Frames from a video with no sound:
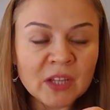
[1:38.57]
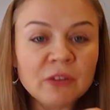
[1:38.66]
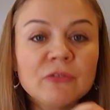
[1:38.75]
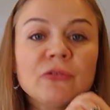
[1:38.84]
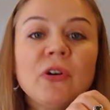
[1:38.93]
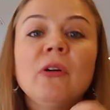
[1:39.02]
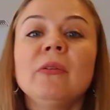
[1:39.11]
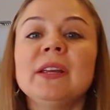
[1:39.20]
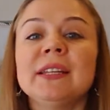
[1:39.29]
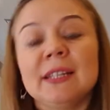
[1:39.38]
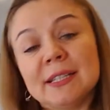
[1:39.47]

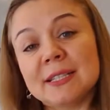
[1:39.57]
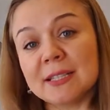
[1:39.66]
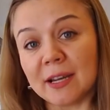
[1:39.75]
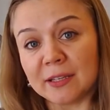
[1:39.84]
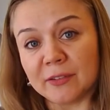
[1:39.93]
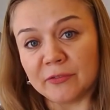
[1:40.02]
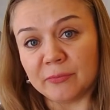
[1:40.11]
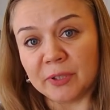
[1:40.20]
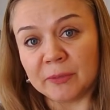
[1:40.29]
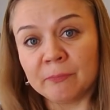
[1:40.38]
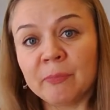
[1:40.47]
growing inside of
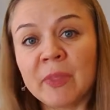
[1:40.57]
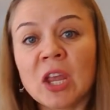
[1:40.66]
me.